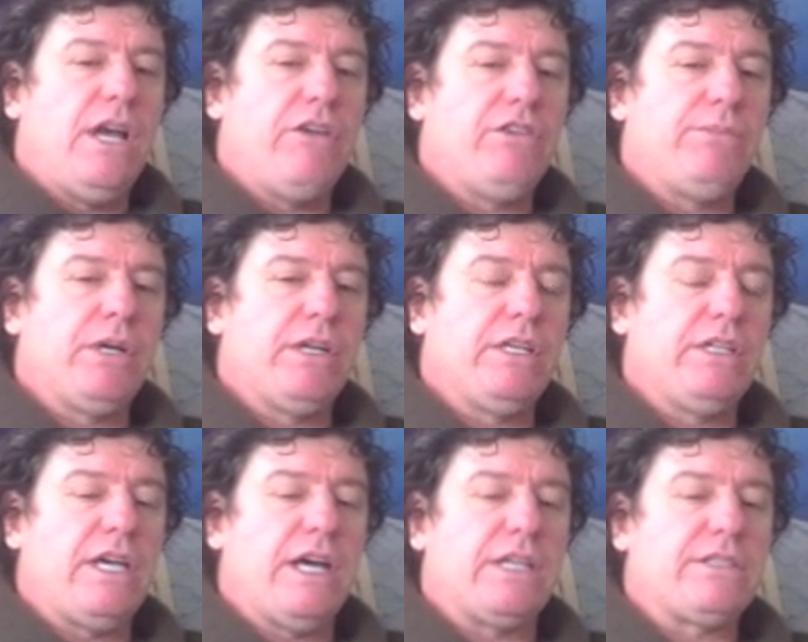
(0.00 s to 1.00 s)
Everybody
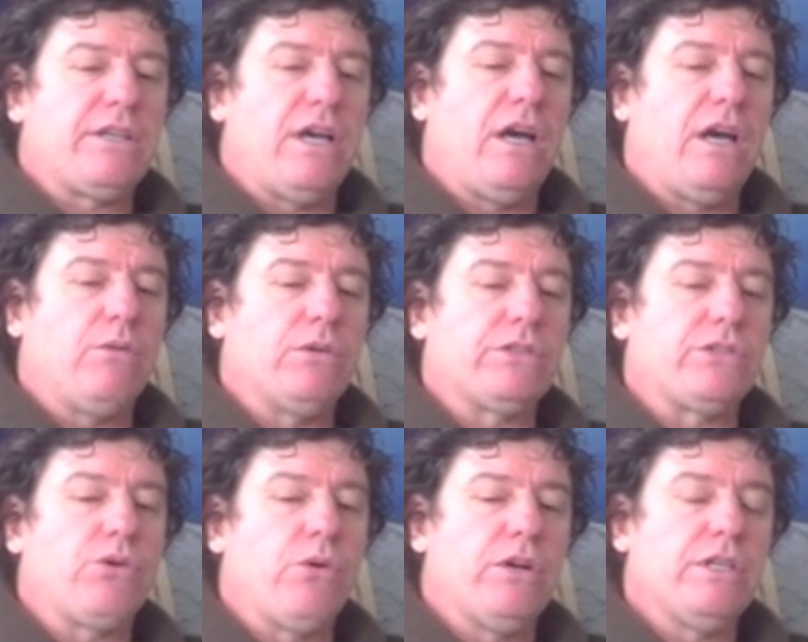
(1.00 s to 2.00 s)
that was a
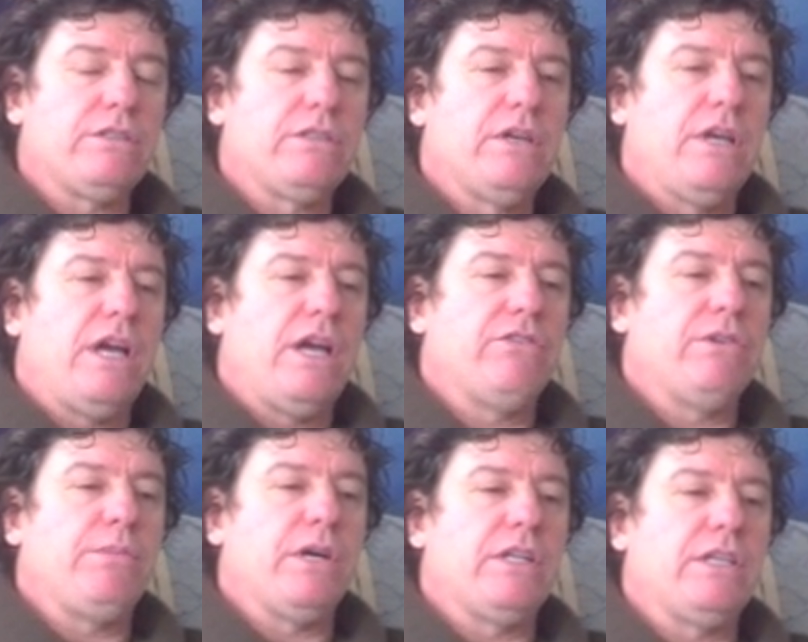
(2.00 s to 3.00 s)
tourist,
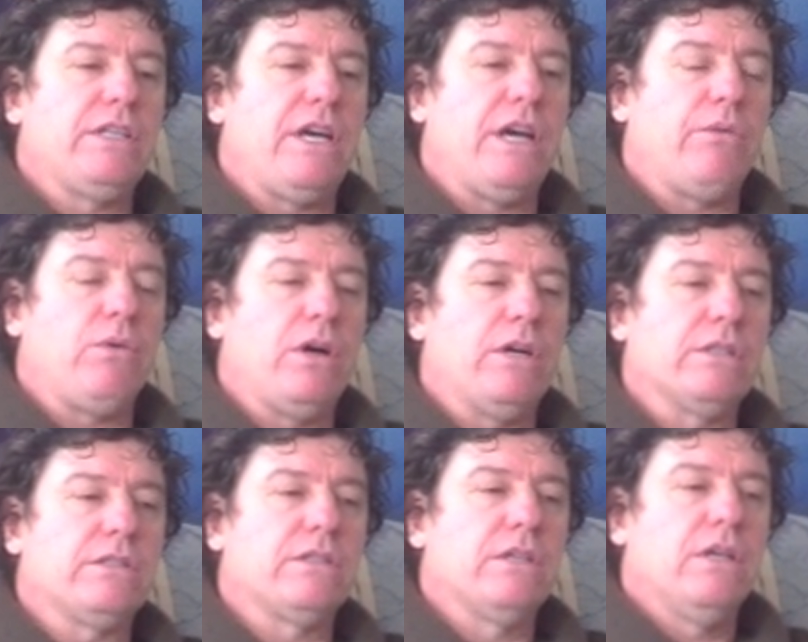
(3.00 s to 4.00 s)
everybody that
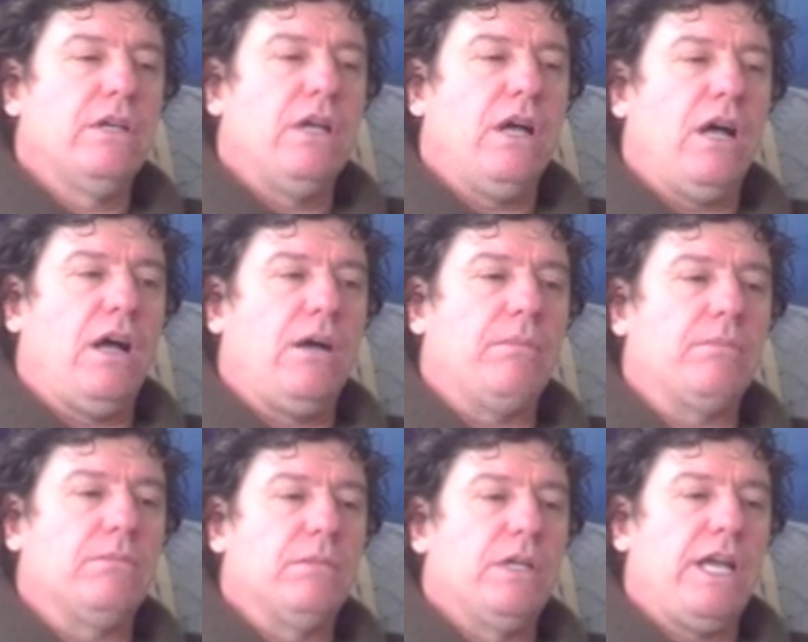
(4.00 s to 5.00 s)
was
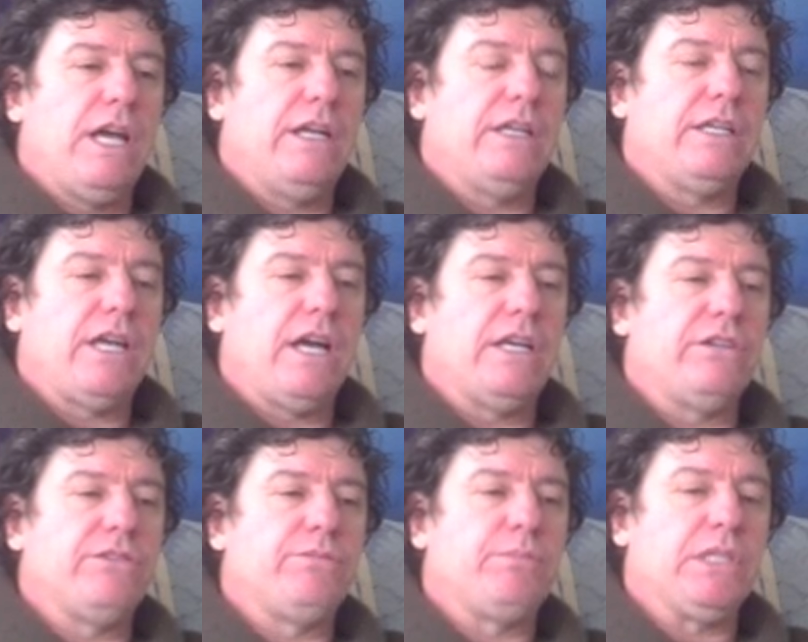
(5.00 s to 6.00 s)
had any kind
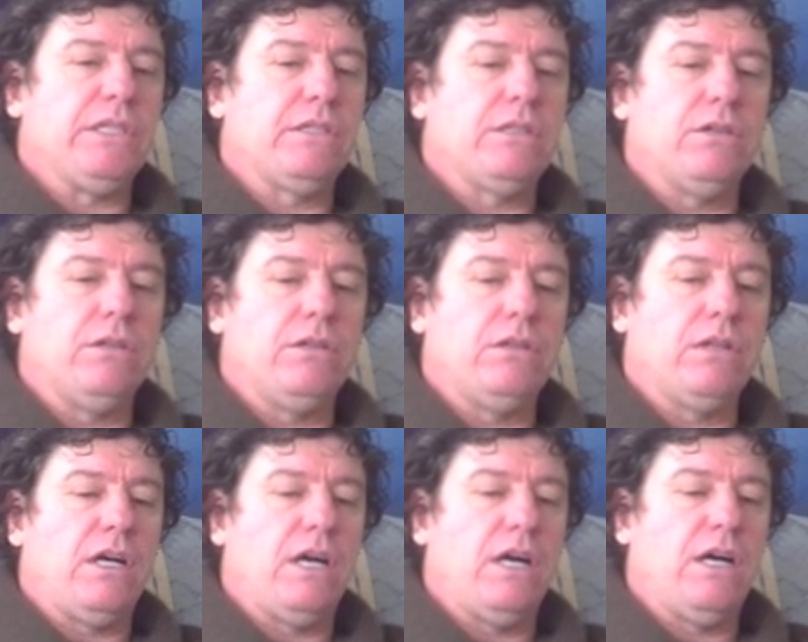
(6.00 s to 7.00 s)
of
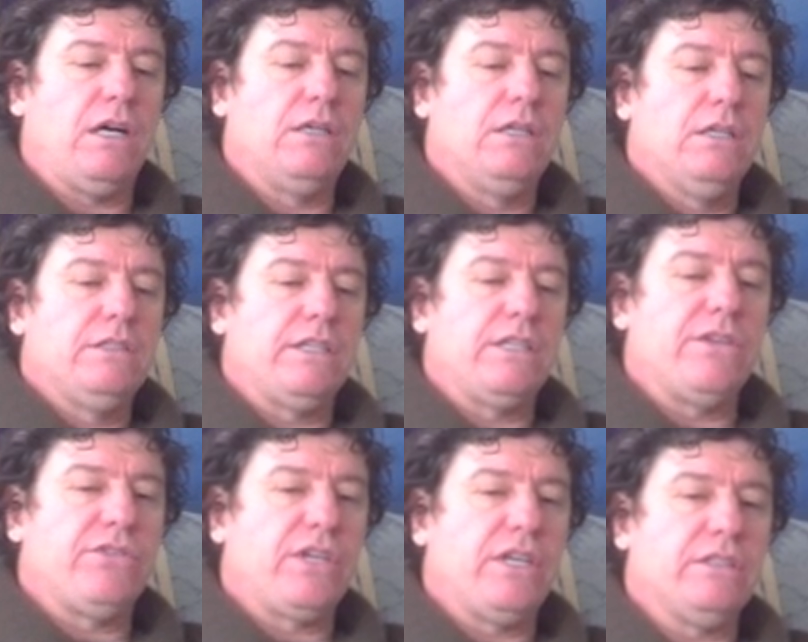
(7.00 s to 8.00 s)
political
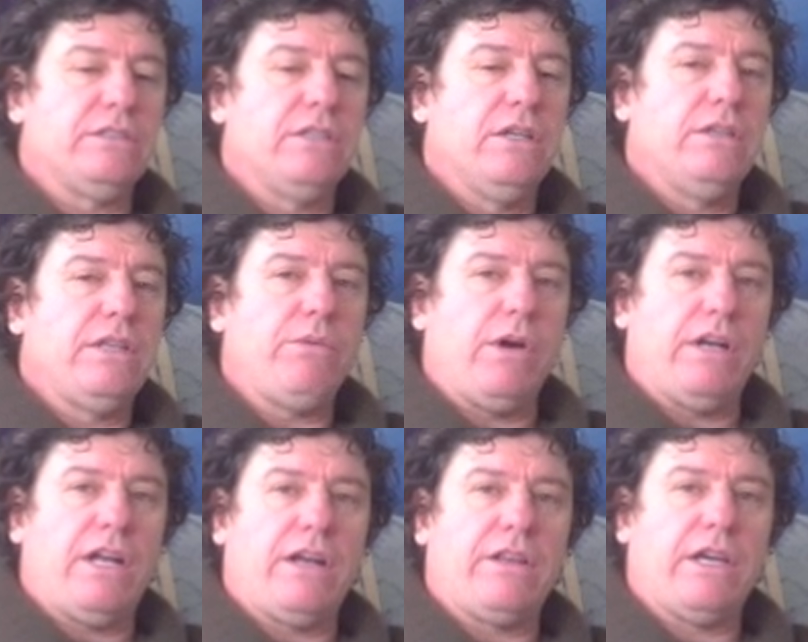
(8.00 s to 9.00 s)
significance. They
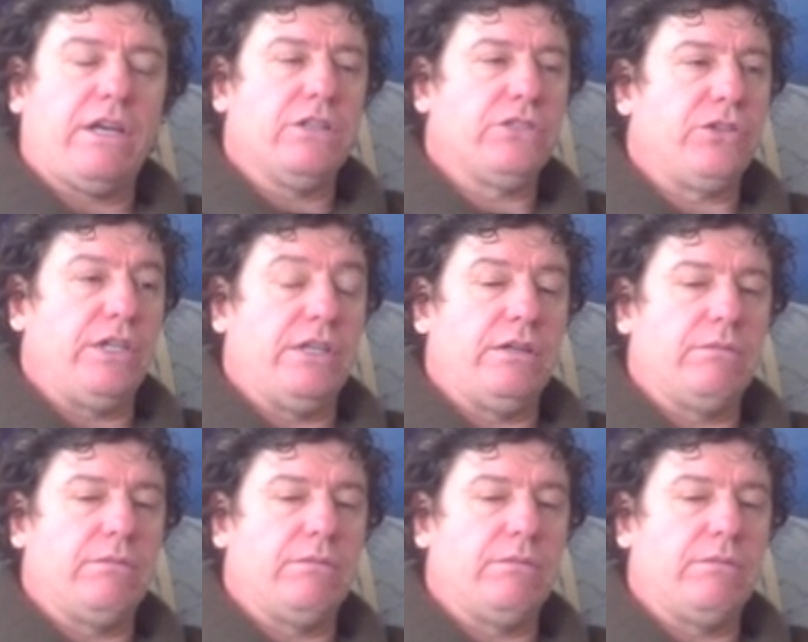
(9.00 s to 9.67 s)
wanted out of that country, and